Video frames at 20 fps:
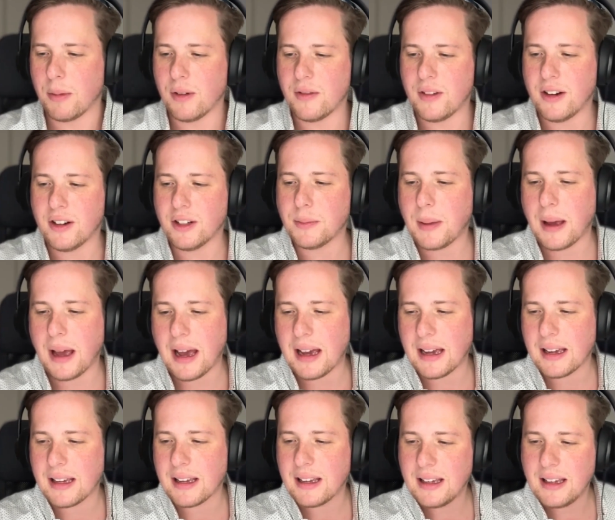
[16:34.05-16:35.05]
of years
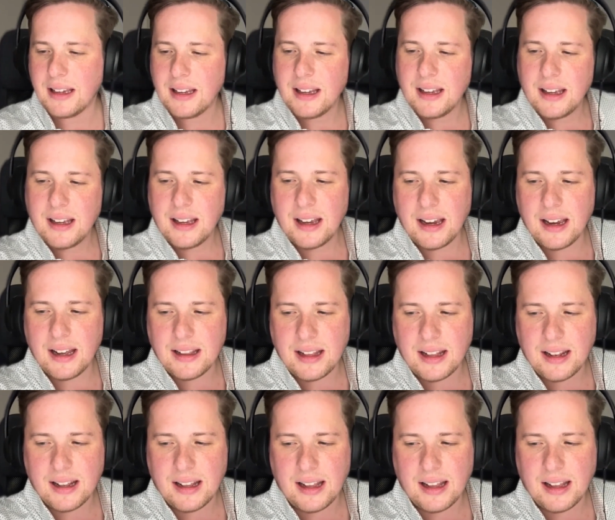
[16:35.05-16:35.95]
back, and then like